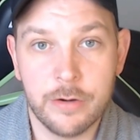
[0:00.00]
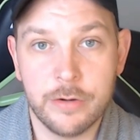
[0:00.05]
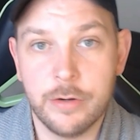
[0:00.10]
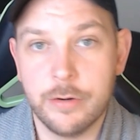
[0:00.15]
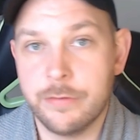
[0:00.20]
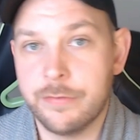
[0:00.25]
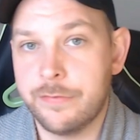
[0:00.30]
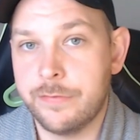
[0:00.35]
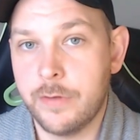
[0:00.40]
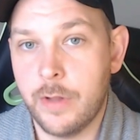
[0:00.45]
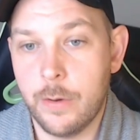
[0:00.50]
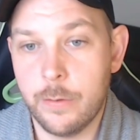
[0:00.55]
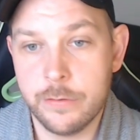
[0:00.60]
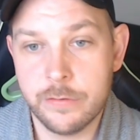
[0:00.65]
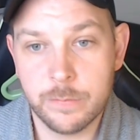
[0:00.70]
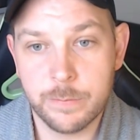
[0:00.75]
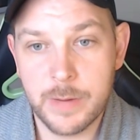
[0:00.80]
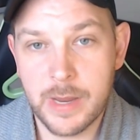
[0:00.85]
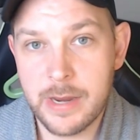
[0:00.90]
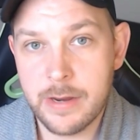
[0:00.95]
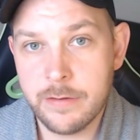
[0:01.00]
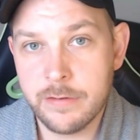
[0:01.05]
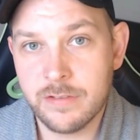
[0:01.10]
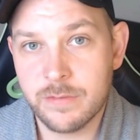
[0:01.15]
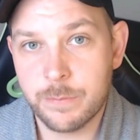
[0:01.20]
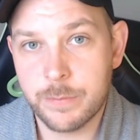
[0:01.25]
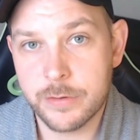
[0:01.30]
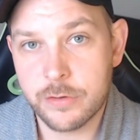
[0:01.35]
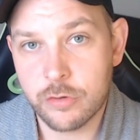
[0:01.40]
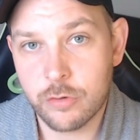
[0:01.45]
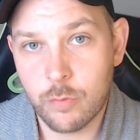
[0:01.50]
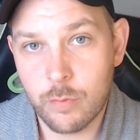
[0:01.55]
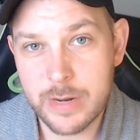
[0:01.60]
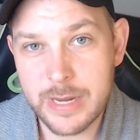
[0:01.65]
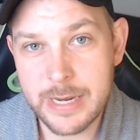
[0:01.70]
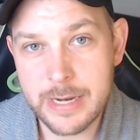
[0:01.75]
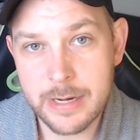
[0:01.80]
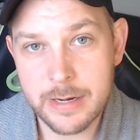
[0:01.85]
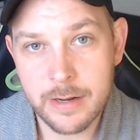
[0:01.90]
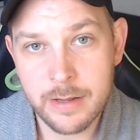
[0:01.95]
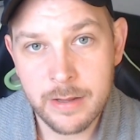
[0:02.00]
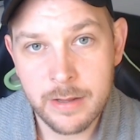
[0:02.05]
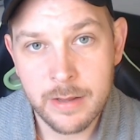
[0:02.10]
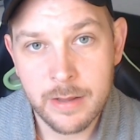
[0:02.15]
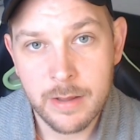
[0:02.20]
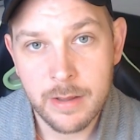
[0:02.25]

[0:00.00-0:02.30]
your Flow space between